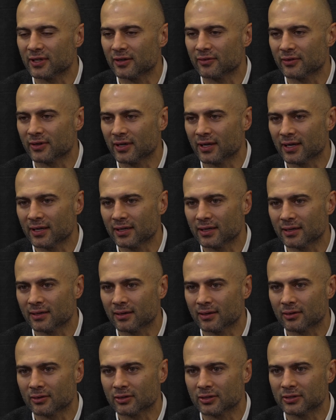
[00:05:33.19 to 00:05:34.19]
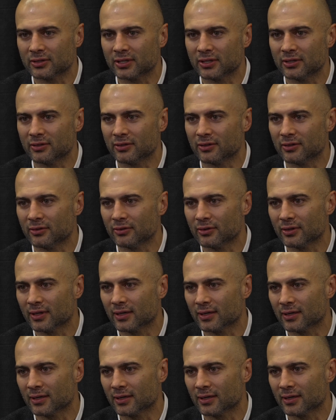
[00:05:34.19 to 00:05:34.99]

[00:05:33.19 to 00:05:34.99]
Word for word: every night, and I'll continue to do that.